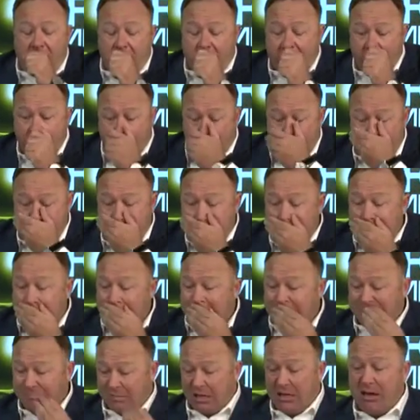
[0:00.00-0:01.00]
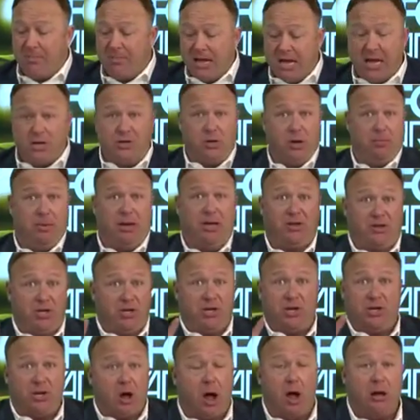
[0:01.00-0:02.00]
Now, let me get to it, because
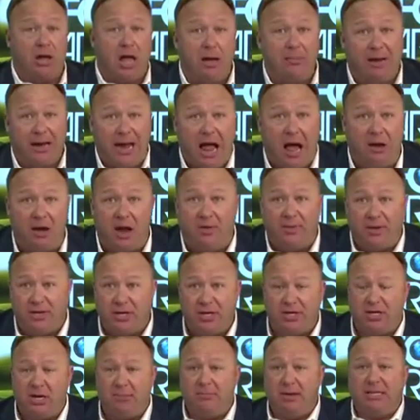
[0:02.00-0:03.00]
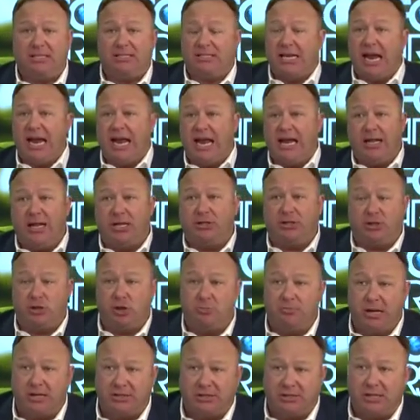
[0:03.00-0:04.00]
this is all coming out now. This isn't me saying this
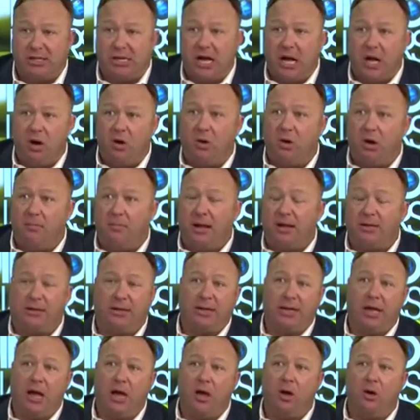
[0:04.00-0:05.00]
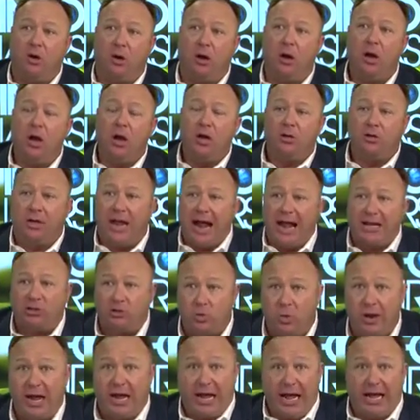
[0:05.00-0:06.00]
2 months ago or a month ago or
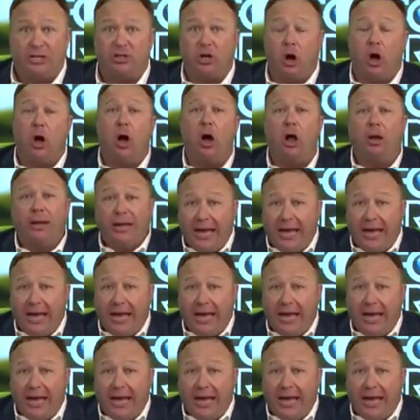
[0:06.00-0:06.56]
last week. It's all